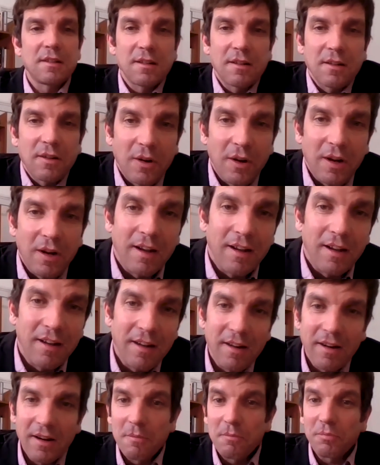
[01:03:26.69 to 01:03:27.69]

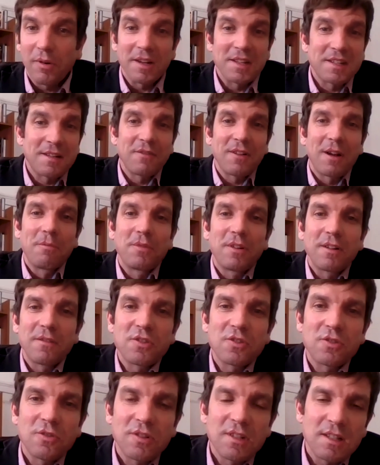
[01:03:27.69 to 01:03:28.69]
uh, impressive number
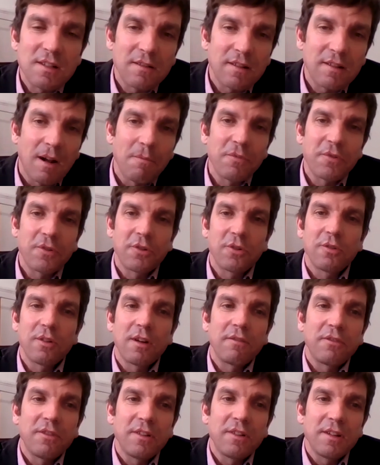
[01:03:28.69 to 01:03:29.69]
of students that come
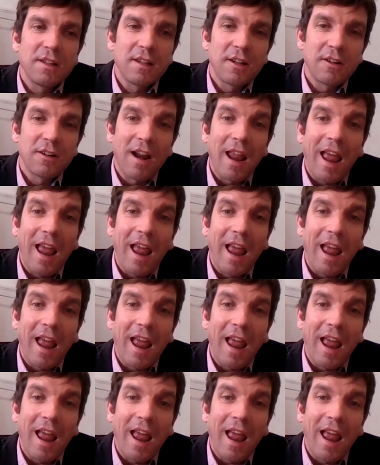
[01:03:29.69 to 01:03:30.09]
through every year,